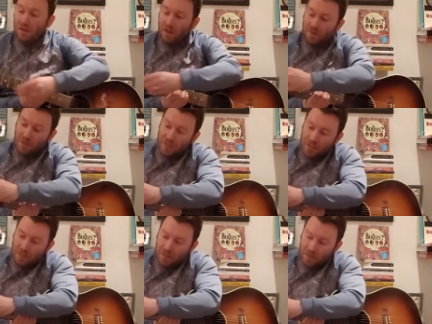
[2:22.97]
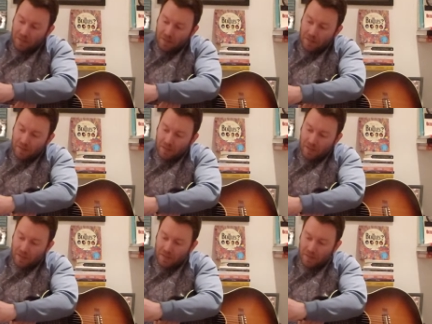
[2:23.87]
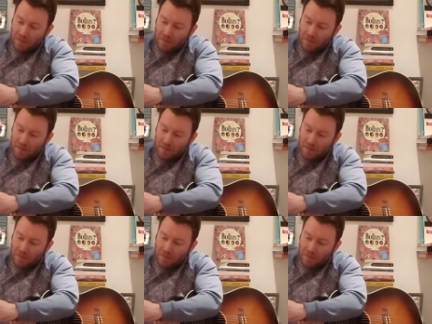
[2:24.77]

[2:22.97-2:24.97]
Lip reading: If you see these lines